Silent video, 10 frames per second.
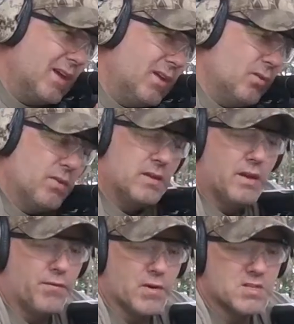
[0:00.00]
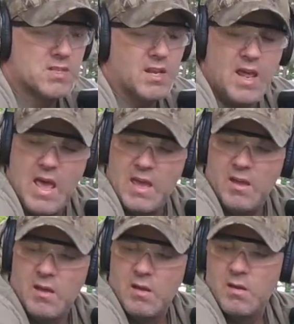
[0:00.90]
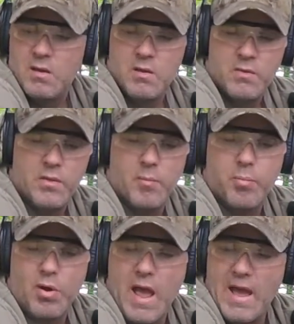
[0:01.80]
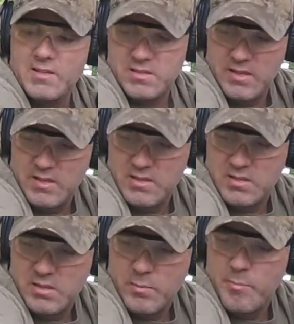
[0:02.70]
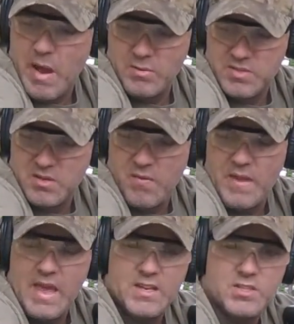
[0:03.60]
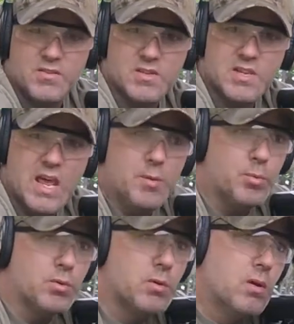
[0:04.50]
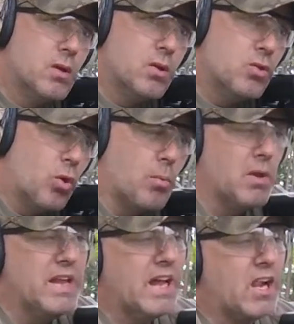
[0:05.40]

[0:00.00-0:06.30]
you the difference today The brass is bouncing on the edge of this table. Normally it